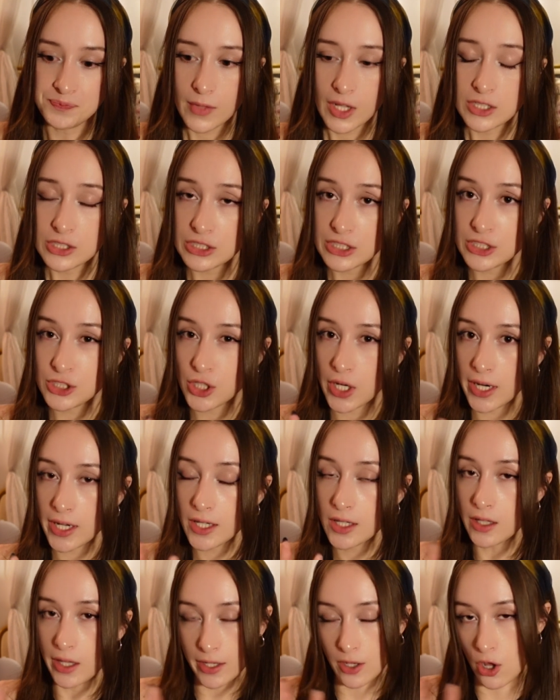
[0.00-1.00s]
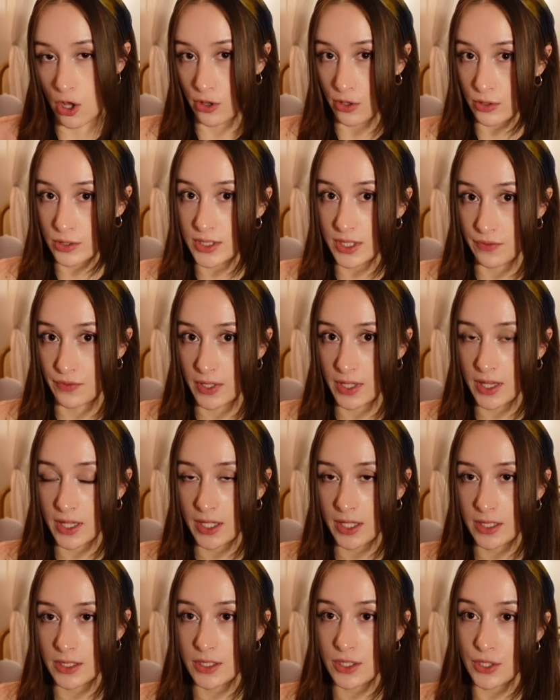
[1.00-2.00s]
So just trying like all those different
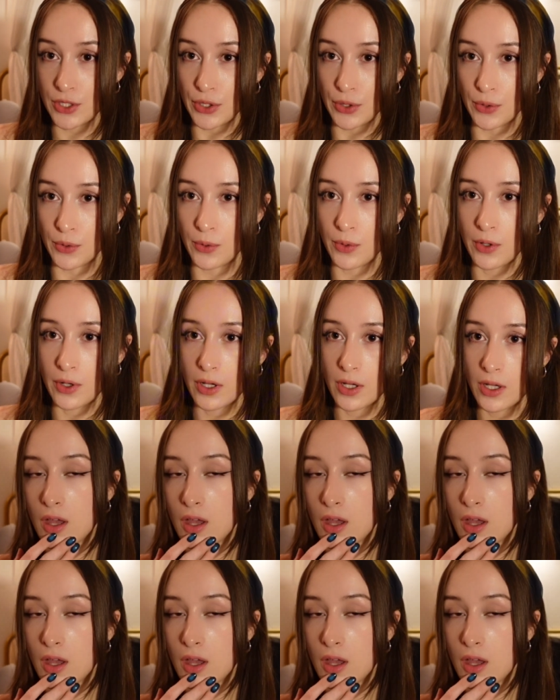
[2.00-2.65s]
things too.